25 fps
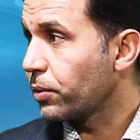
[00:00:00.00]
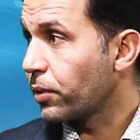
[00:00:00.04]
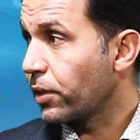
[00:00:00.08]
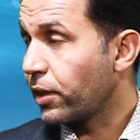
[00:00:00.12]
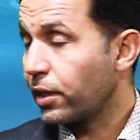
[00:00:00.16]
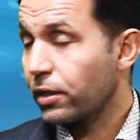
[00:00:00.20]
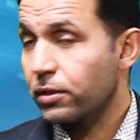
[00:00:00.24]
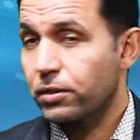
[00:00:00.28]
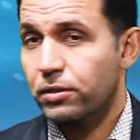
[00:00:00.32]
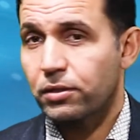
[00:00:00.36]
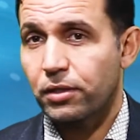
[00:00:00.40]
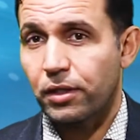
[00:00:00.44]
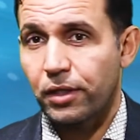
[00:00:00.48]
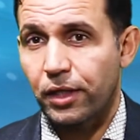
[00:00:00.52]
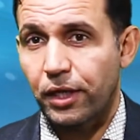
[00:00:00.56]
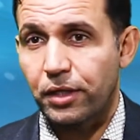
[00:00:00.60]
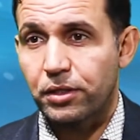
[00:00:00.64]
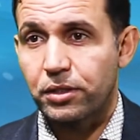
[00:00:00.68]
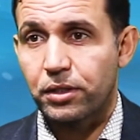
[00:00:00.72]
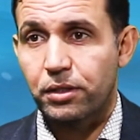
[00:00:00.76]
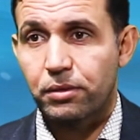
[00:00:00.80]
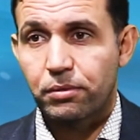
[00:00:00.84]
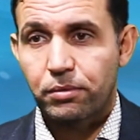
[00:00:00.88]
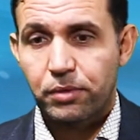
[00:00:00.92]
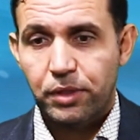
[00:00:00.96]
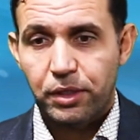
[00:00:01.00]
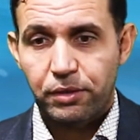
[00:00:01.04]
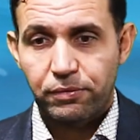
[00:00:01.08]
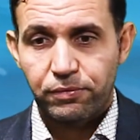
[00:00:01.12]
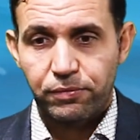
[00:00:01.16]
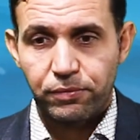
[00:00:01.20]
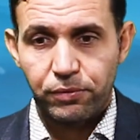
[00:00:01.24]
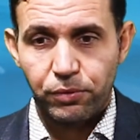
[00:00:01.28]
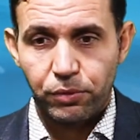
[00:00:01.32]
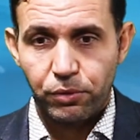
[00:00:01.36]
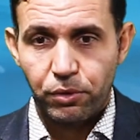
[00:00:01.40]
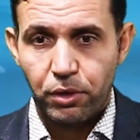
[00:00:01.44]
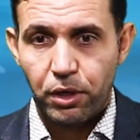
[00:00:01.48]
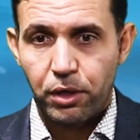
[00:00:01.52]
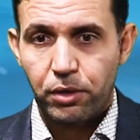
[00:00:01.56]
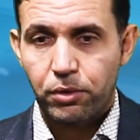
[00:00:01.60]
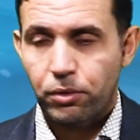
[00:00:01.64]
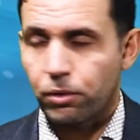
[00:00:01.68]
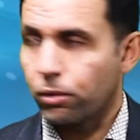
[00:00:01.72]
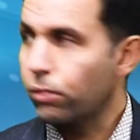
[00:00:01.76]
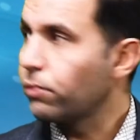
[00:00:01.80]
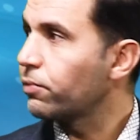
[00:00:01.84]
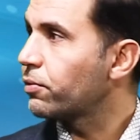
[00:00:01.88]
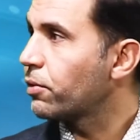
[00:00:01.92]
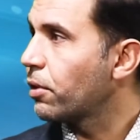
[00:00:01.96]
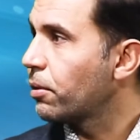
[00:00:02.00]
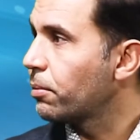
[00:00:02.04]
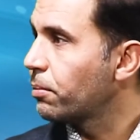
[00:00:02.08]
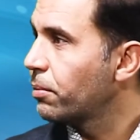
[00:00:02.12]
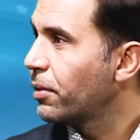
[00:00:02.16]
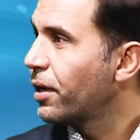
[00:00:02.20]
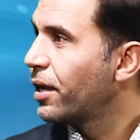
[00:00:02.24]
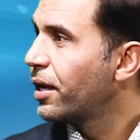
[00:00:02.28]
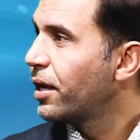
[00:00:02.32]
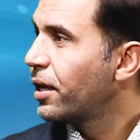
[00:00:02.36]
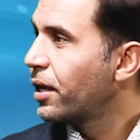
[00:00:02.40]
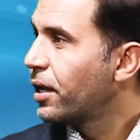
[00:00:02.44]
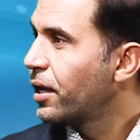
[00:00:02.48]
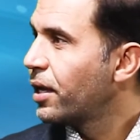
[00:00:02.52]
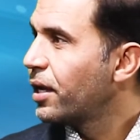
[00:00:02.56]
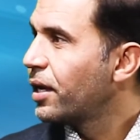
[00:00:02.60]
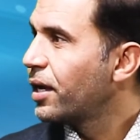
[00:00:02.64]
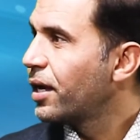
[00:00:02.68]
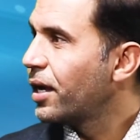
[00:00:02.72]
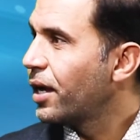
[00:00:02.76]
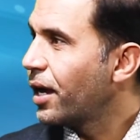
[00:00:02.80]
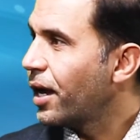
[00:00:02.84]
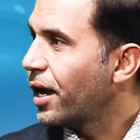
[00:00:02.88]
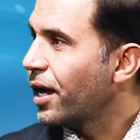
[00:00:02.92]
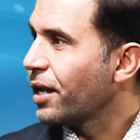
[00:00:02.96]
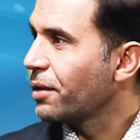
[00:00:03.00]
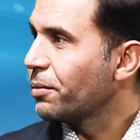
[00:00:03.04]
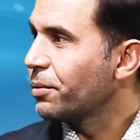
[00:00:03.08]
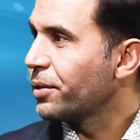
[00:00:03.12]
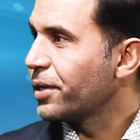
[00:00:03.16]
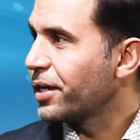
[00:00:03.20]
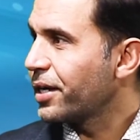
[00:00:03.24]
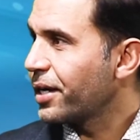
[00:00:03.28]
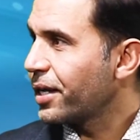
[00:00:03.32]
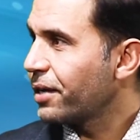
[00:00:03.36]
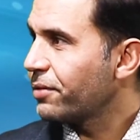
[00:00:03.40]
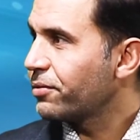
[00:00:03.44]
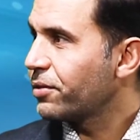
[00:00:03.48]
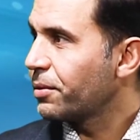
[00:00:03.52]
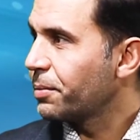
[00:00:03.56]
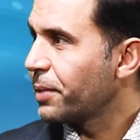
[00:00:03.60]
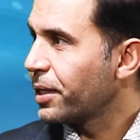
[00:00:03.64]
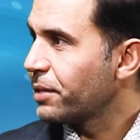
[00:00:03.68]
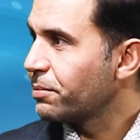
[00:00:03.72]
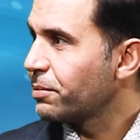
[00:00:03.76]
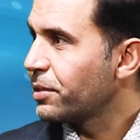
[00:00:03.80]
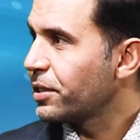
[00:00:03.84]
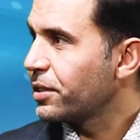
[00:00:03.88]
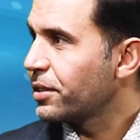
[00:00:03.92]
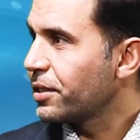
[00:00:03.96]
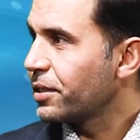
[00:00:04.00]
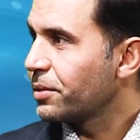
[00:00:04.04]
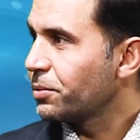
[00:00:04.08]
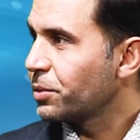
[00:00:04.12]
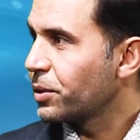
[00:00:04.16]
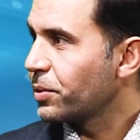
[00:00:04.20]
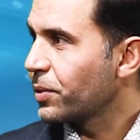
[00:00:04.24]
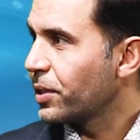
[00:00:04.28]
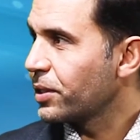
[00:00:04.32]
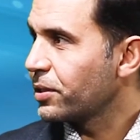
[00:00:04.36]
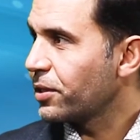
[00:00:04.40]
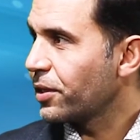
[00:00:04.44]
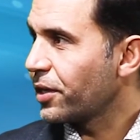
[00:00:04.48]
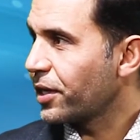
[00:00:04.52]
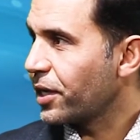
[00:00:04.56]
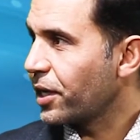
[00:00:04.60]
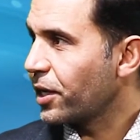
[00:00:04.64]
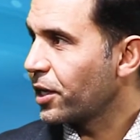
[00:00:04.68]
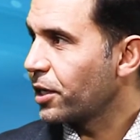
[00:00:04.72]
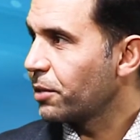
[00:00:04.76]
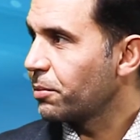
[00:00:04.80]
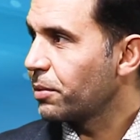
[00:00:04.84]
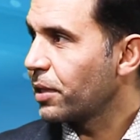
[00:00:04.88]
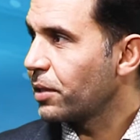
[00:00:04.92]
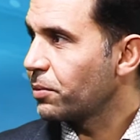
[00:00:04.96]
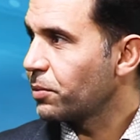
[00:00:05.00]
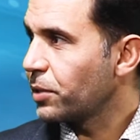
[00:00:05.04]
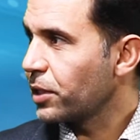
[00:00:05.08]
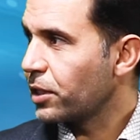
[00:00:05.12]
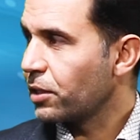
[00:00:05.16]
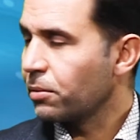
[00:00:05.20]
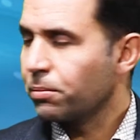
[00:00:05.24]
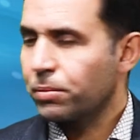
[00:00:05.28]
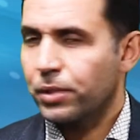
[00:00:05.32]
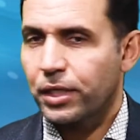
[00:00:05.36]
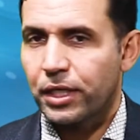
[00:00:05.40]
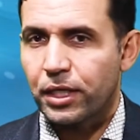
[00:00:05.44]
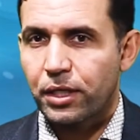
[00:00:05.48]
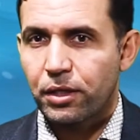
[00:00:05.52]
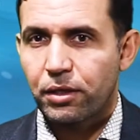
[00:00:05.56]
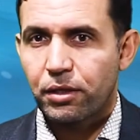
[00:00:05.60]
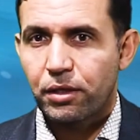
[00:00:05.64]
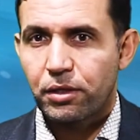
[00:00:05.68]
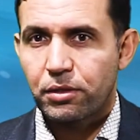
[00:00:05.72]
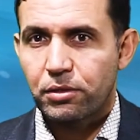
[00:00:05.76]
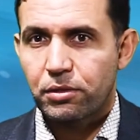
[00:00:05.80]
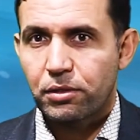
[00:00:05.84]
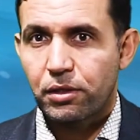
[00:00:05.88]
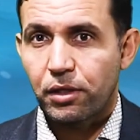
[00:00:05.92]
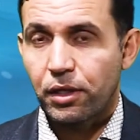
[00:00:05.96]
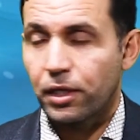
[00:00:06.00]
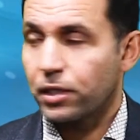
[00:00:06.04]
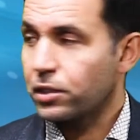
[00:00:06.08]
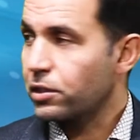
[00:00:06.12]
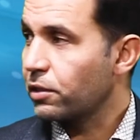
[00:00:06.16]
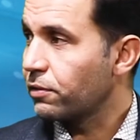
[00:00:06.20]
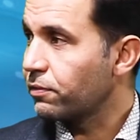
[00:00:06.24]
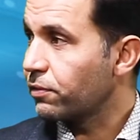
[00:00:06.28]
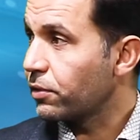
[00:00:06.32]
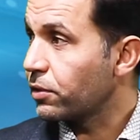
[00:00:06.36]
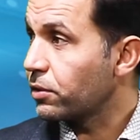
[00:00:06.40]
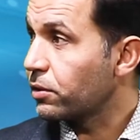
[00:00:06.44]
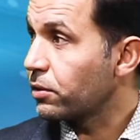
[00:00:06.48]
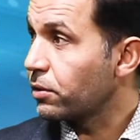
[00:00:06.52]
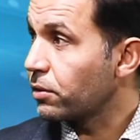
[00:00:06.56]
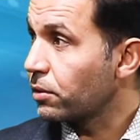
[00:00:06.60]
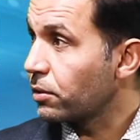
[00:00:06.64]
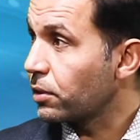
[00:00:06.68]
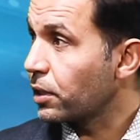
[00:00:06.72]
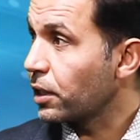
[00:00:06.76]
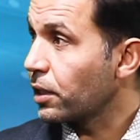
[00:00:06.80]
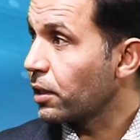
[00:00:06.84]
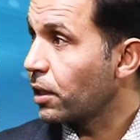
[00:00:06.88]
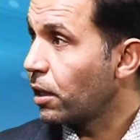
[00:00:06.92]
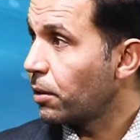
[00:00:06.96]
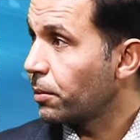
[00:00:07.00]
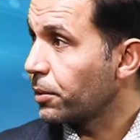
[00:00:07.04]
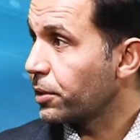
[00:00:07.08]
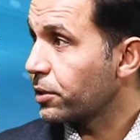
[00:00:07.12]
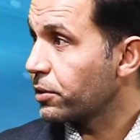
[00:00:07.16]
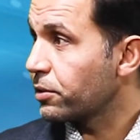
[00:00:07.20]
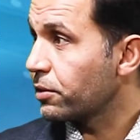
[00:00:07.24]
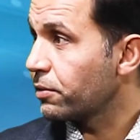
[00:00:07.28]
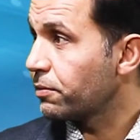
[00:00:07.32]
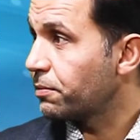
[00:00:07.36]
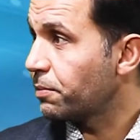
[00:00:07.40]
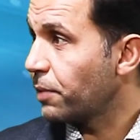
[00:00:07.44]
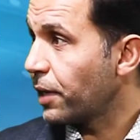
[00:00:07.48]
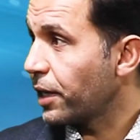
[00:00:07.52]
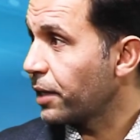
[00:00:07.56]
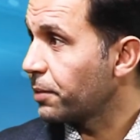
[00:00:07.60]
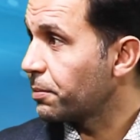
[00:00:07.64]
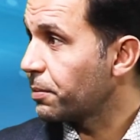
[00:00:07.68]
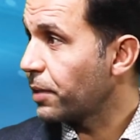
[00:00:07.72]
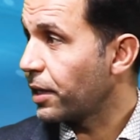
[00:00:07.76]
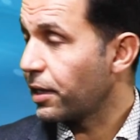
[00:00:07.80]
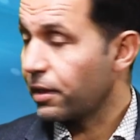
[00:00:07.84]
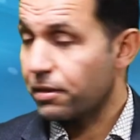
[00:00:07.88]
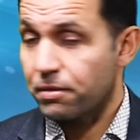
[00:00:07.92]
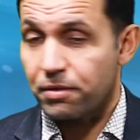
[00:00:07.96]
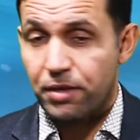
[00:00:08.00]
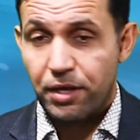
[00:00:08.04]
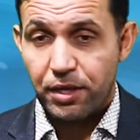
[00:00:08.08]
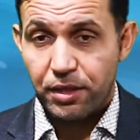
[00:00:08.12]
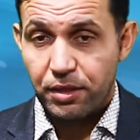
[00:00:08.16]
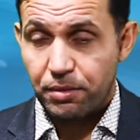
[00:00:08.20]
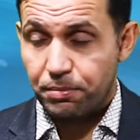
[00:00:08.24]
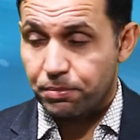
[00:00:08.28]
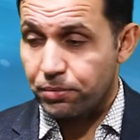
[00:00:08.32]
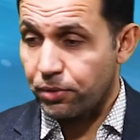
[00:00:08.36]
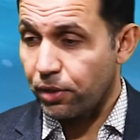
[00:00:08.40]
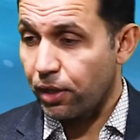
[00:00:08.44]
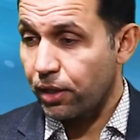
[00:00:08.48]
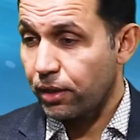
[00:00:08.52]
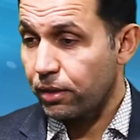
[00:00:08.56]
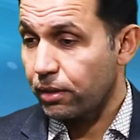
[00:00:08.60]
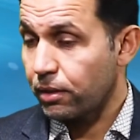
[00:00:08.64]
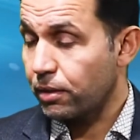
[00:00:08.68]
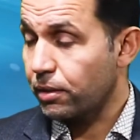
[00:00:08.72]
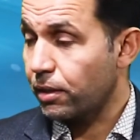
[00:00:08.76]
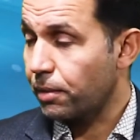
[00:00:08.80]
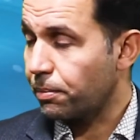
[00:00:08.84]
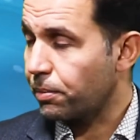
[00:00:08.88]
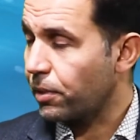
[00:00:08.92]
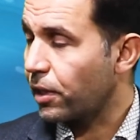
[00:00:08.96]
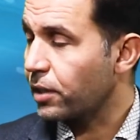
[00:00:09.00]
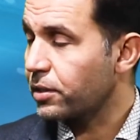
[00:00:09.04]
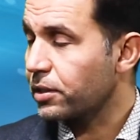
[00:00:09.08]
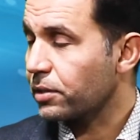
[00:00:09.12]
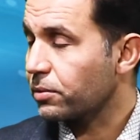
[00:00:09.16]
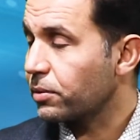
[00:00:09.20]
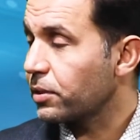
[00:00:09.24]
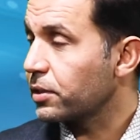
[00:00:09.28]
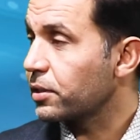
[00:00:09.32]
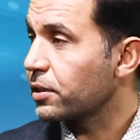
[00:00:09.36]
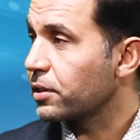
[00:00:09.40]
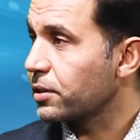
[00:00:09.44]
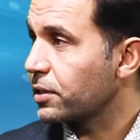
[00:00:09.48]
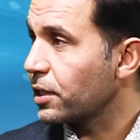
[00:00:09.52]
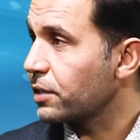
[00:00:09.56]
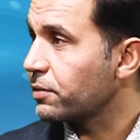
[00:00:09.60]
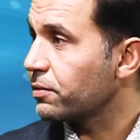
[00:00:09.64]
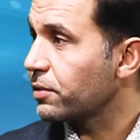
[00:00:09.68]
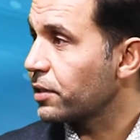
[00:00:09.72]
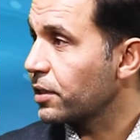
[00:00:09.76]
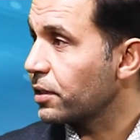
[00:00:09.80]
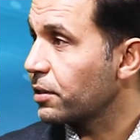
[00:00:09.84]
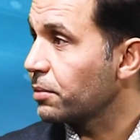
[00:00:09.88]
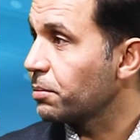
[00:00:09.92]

with the installation. We flew a crew from Alberta, from Edmonton. We went to the Caribbean. We completed the installation for 2 kilometers of pipe, and the project was successfully